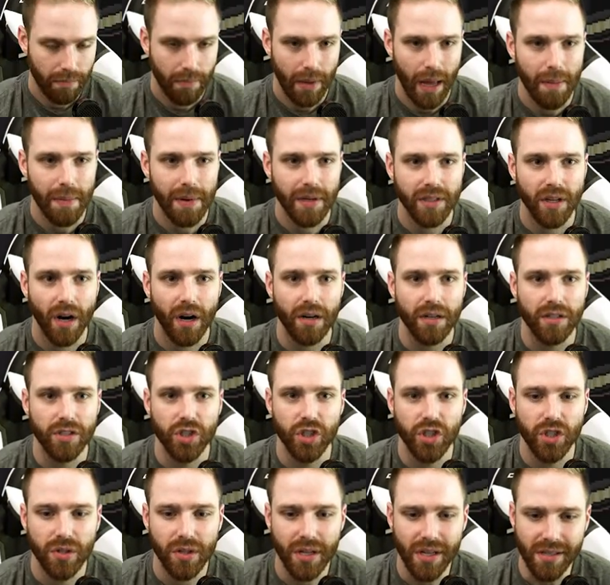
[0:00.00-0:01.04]
Maybe Dark
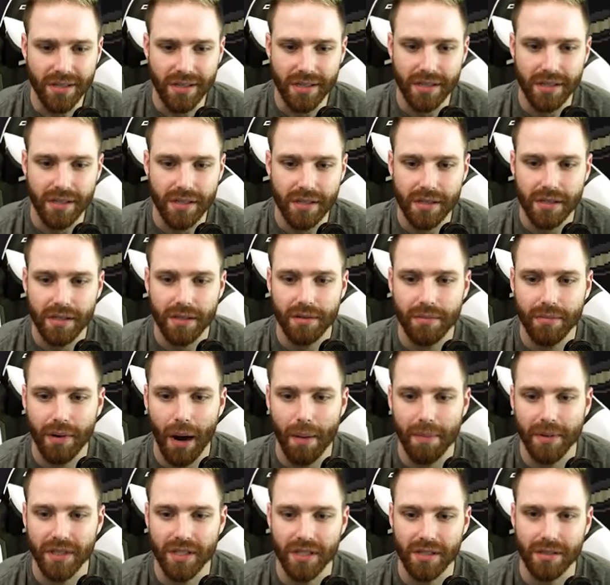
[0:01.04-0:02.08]
Judas?
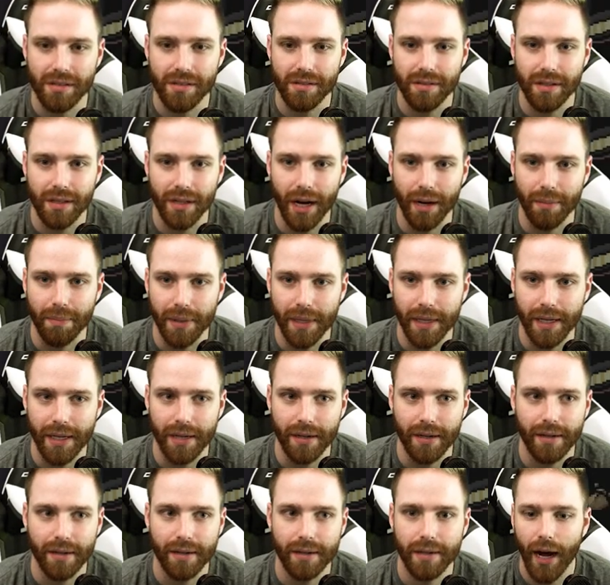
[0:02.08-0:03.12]
Probably just Guppy.
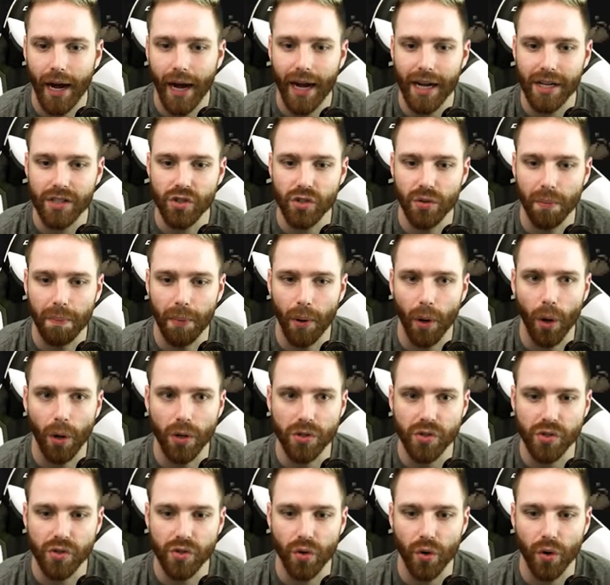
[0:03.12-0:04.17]
I suppose
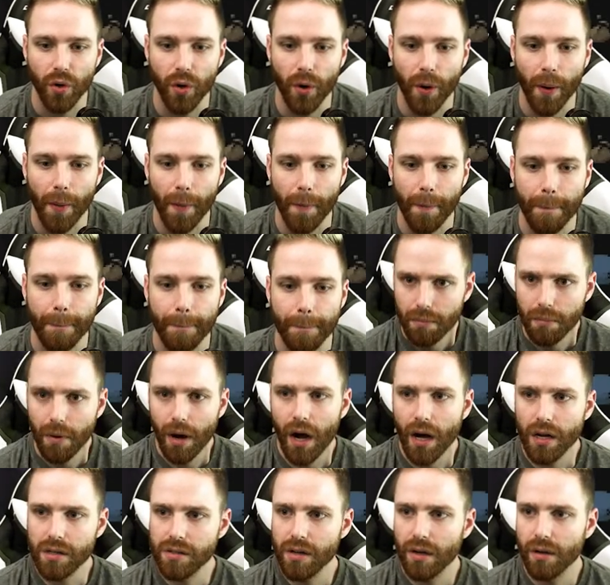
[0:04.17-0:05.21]
so.
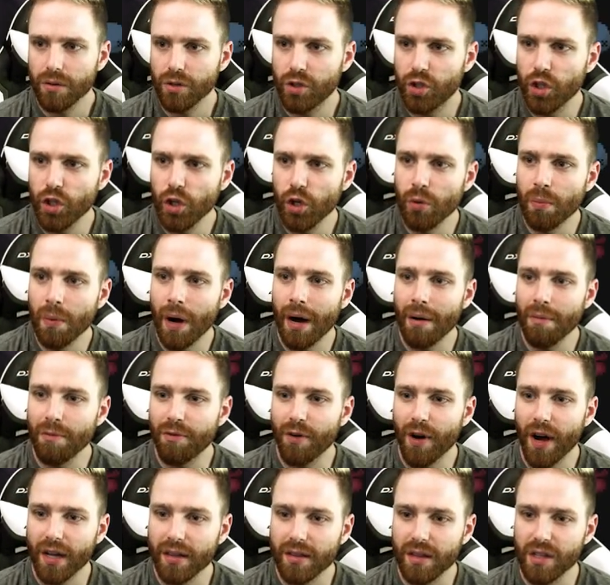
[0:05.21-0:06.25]
Mazo two mom
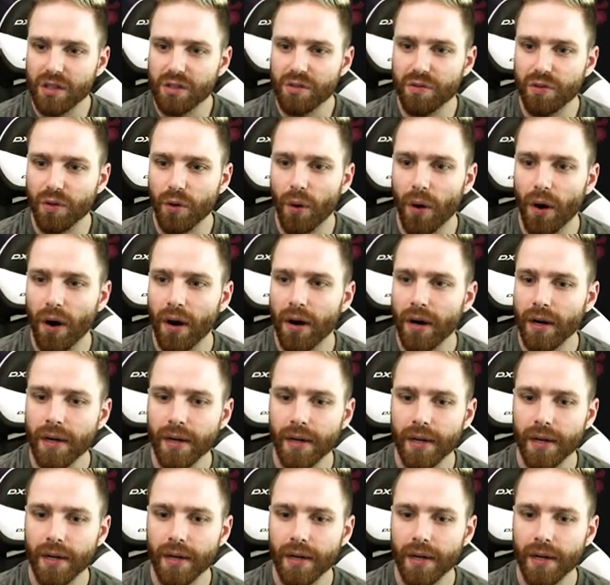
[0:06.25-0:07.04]
fight this floor.